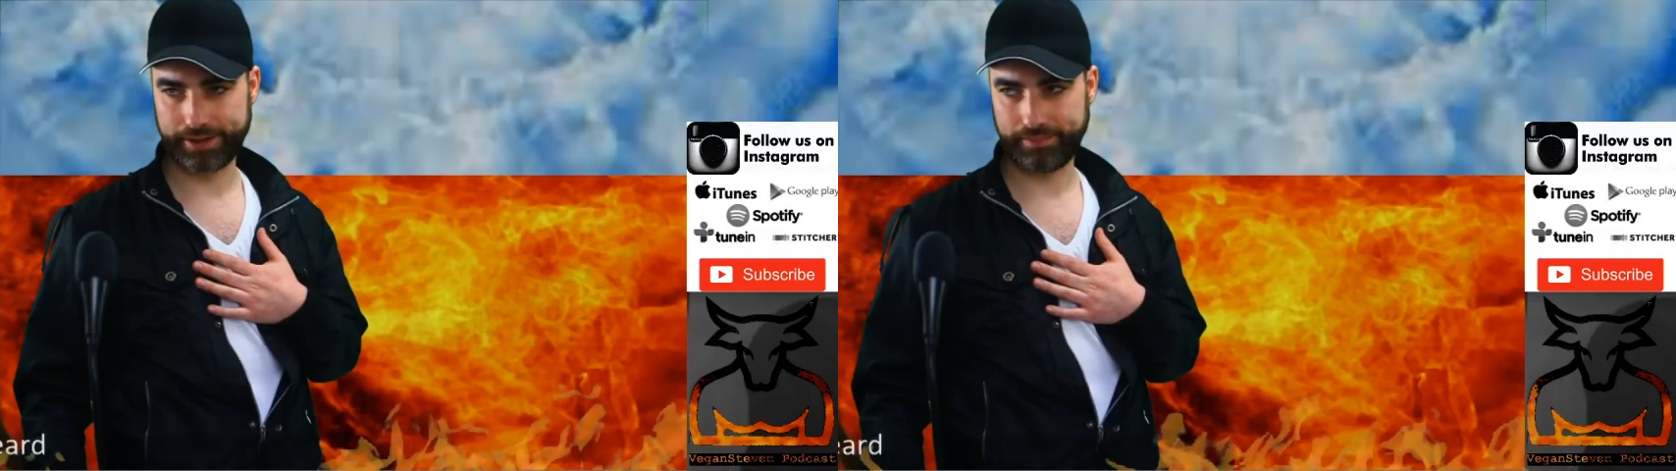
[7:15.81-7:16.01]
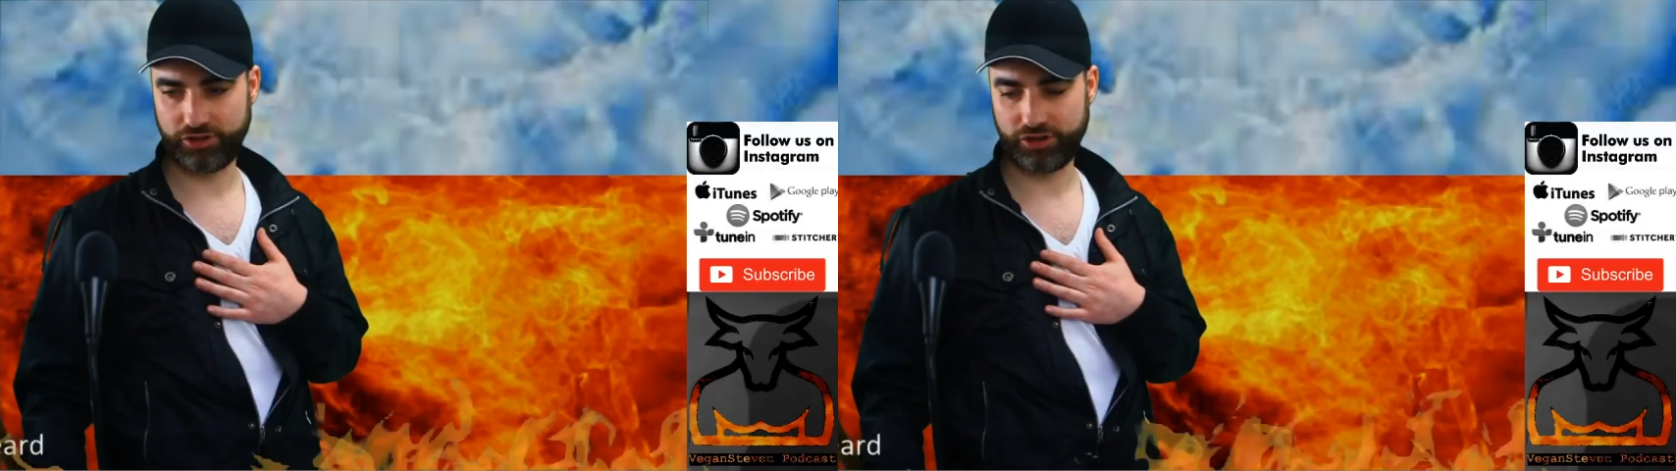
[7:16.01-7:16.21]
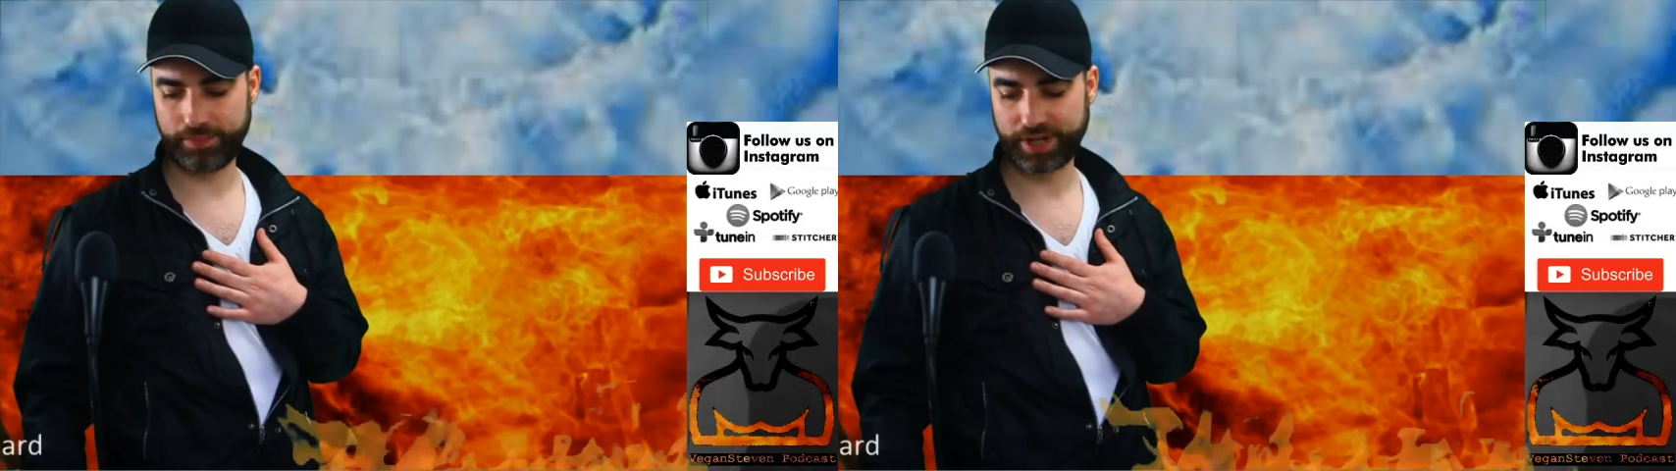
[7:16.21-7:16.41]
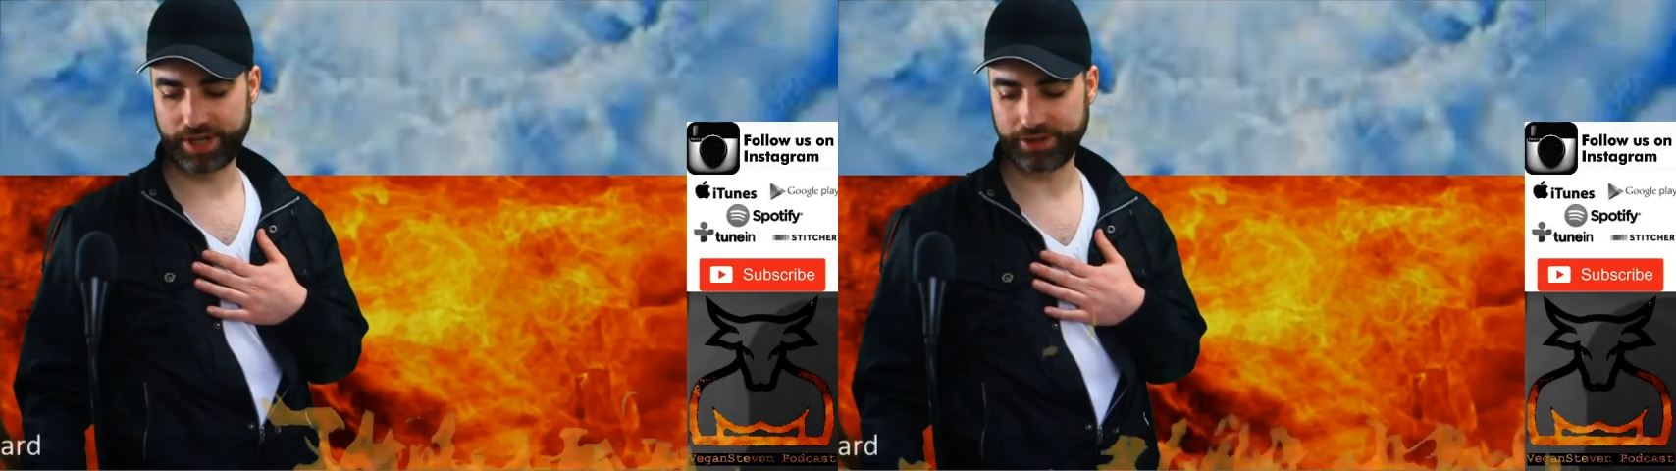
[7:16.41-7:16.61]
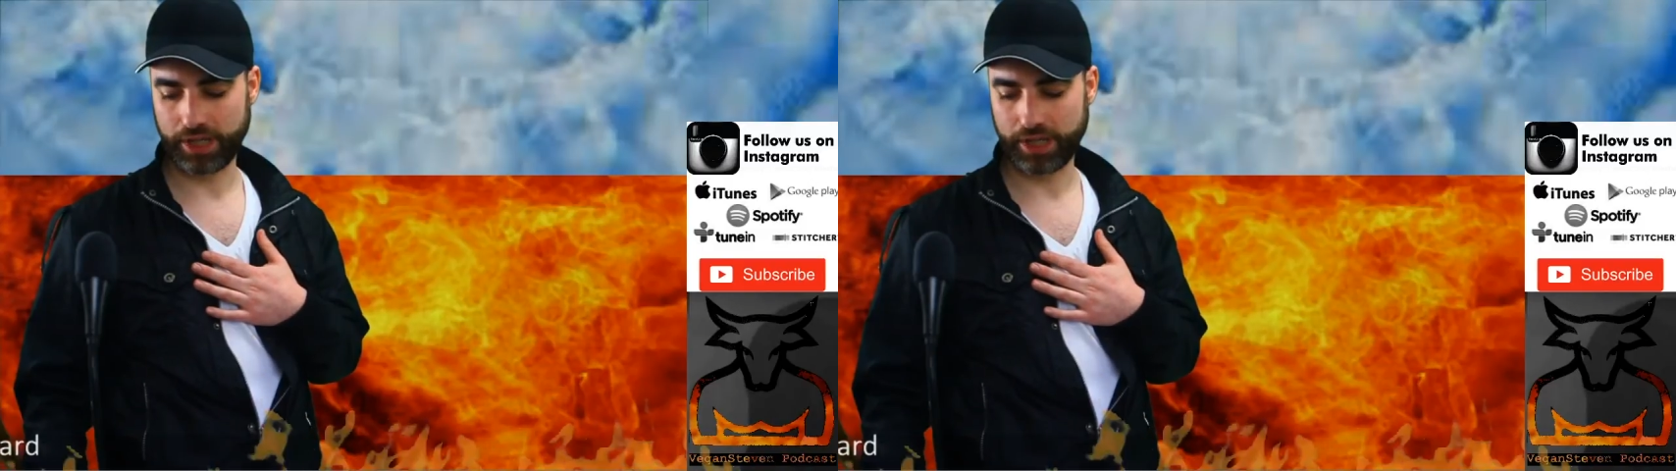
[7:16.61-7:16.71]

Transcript: G major.